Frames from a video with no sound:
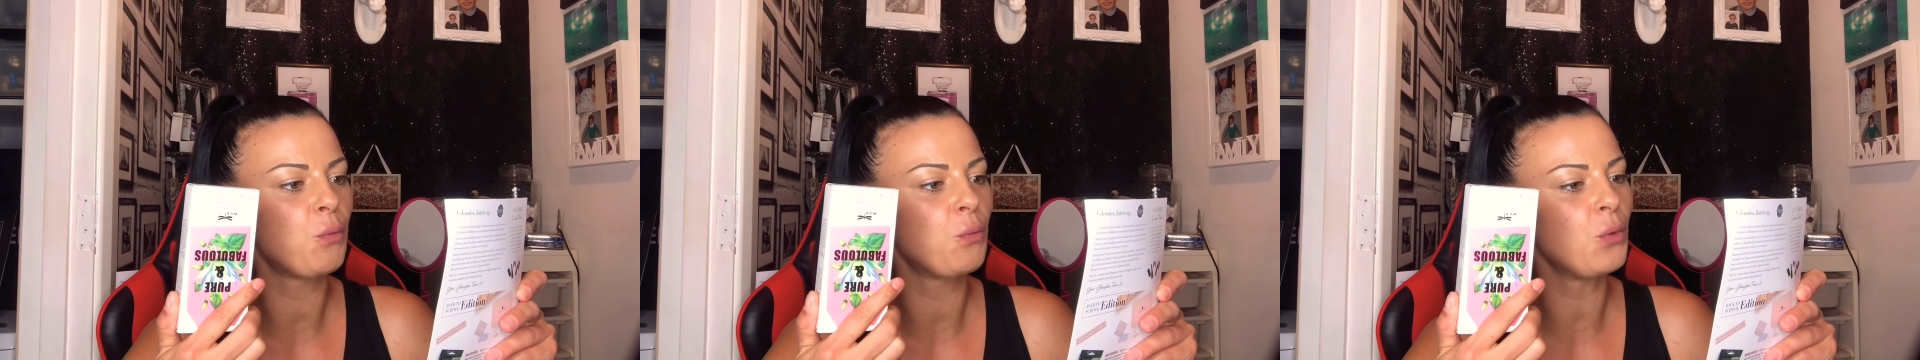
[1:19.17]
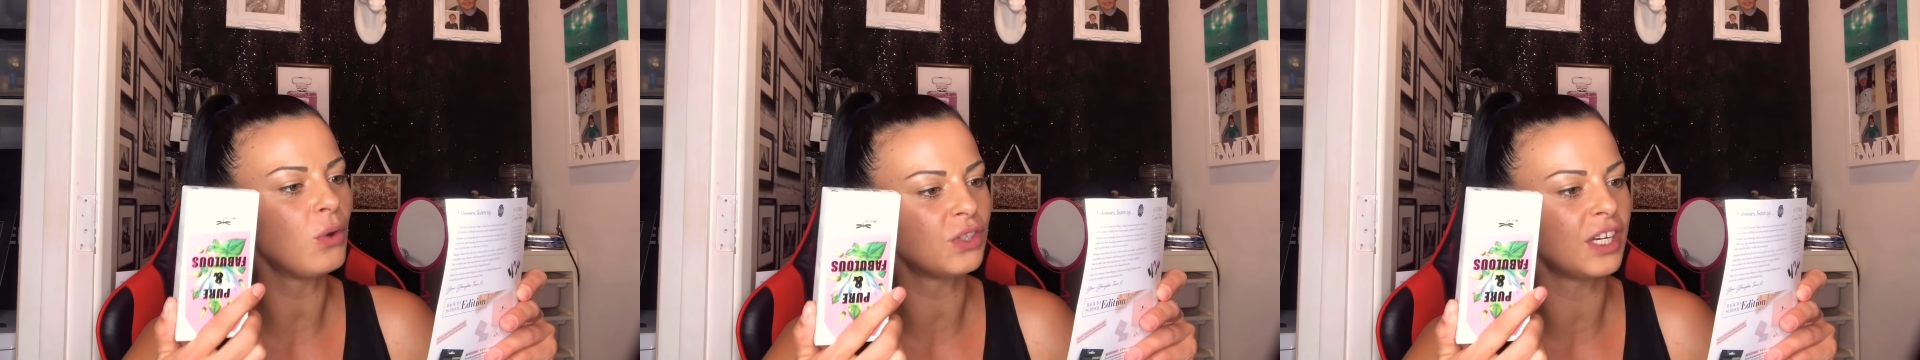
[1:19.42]

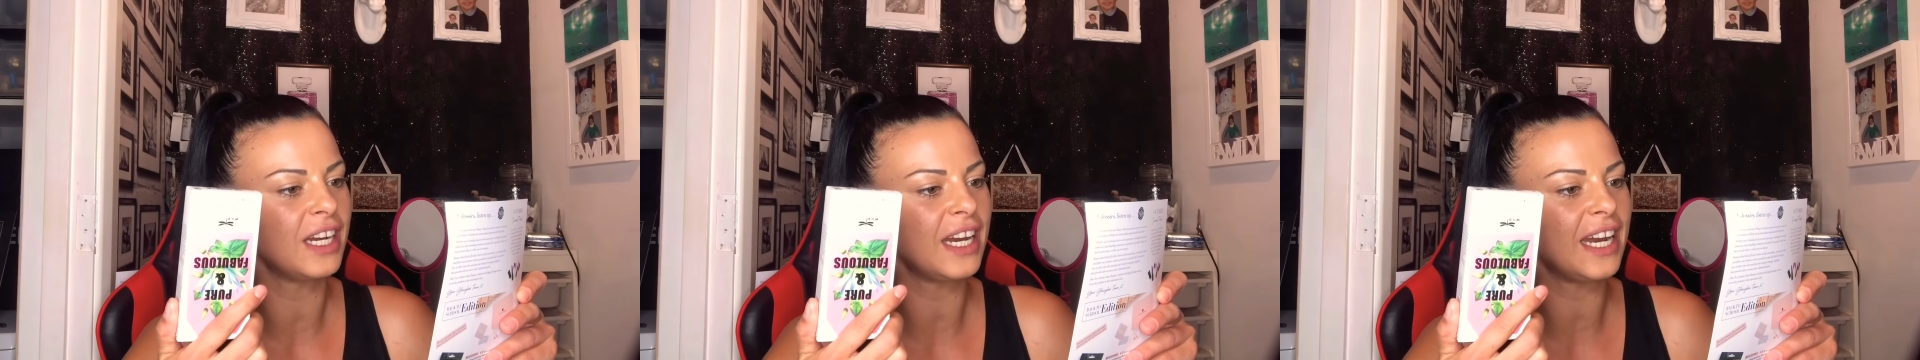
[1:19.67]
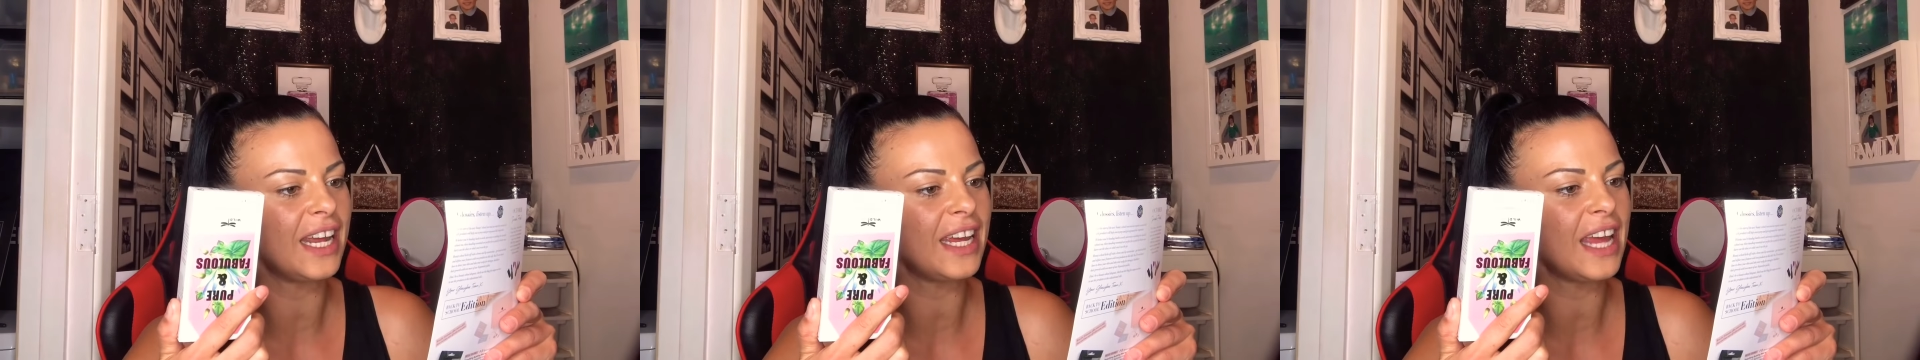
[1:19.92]
water
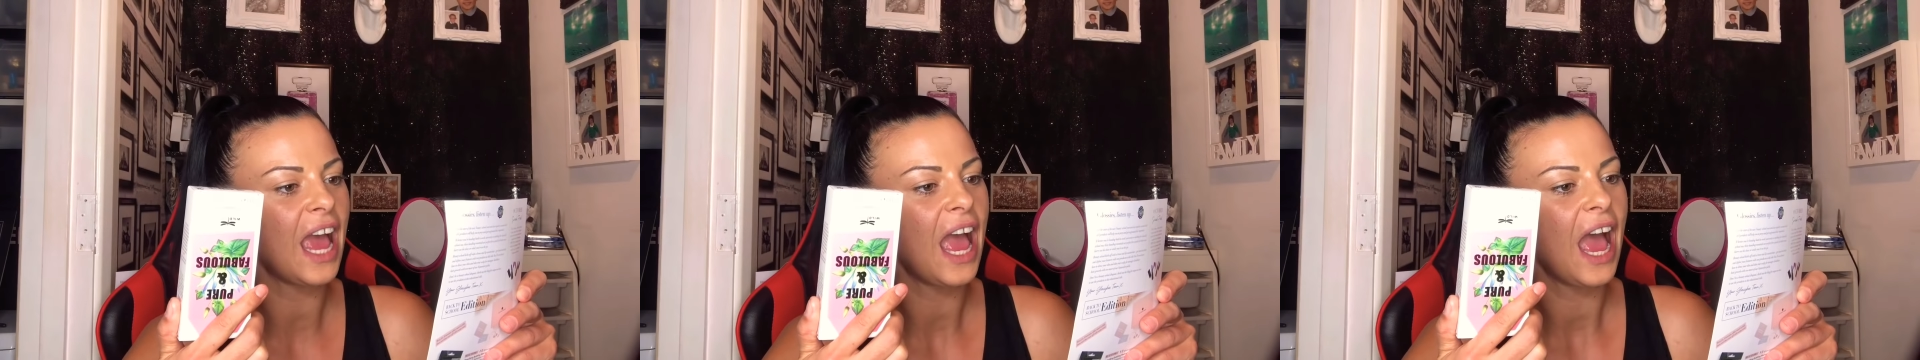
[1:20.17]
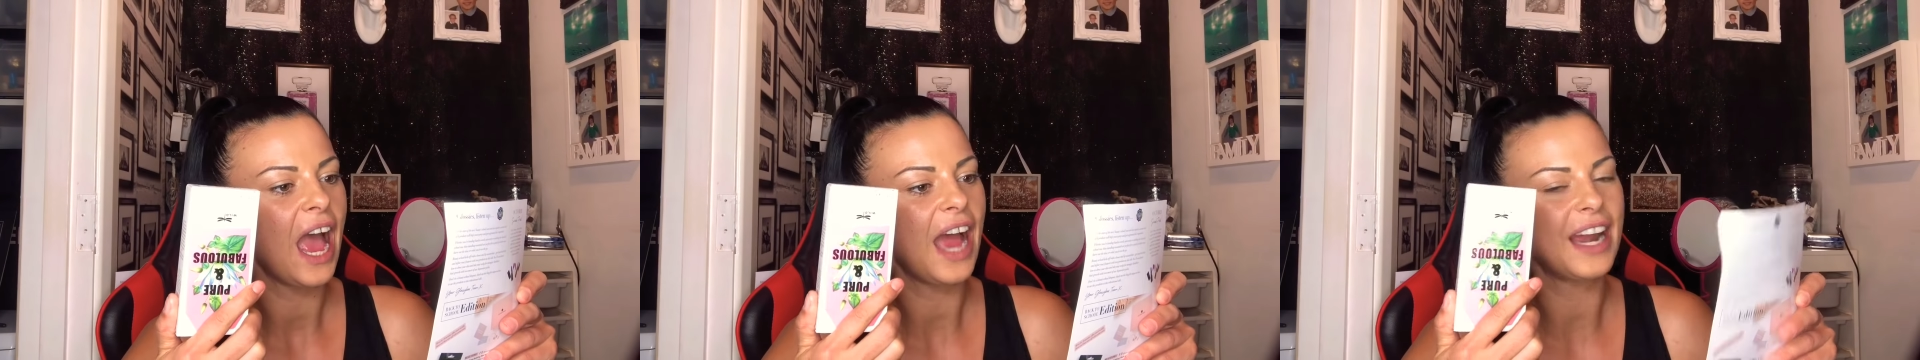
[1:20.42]
lily
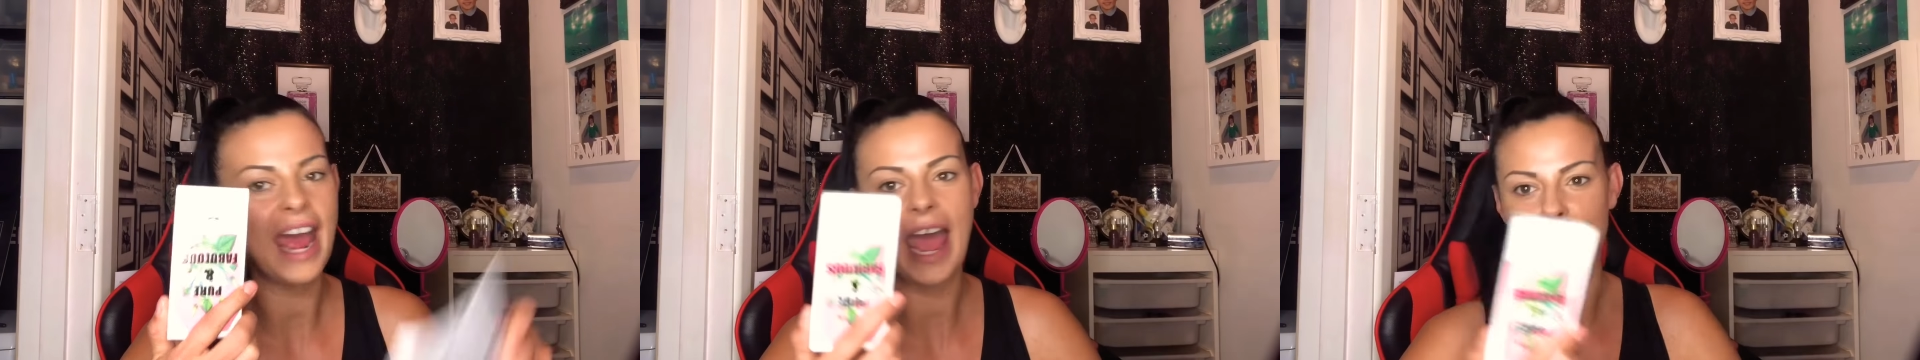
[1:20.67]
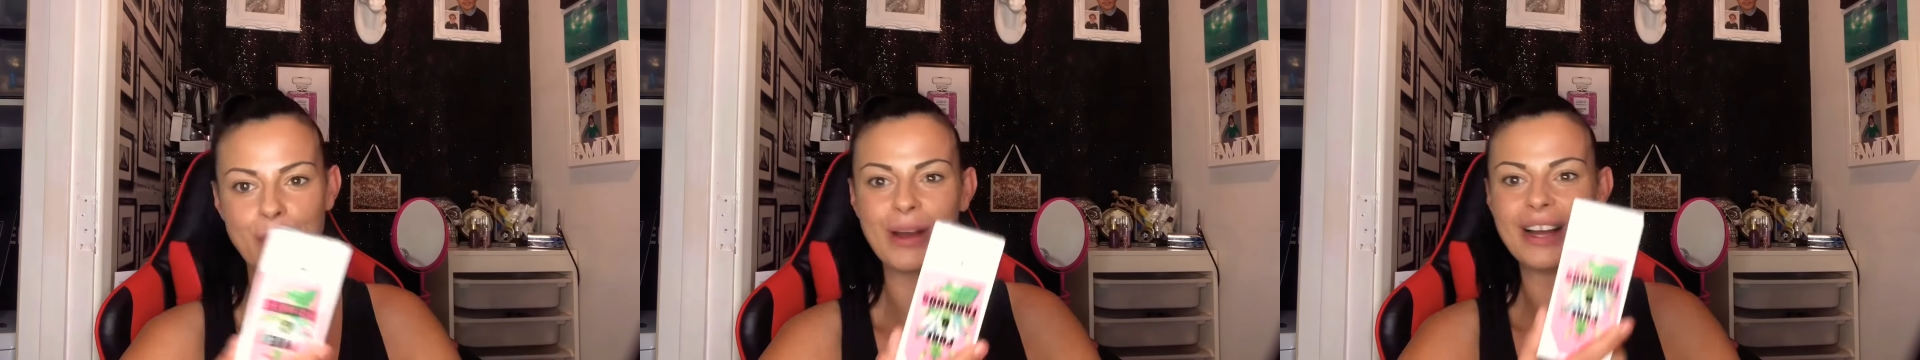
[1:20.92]
and
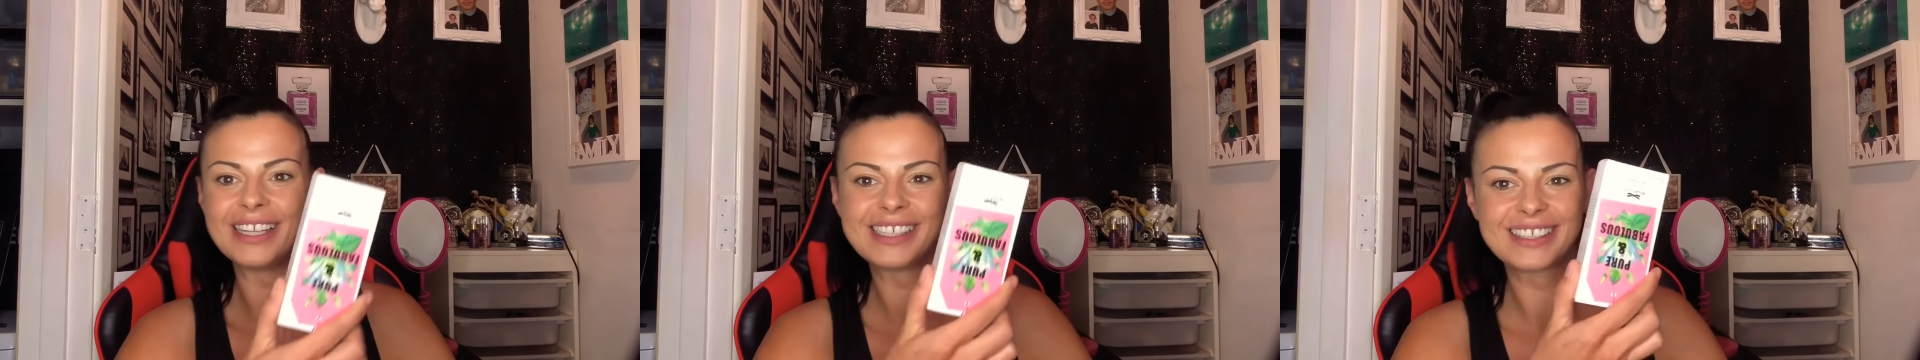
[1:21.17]
amber.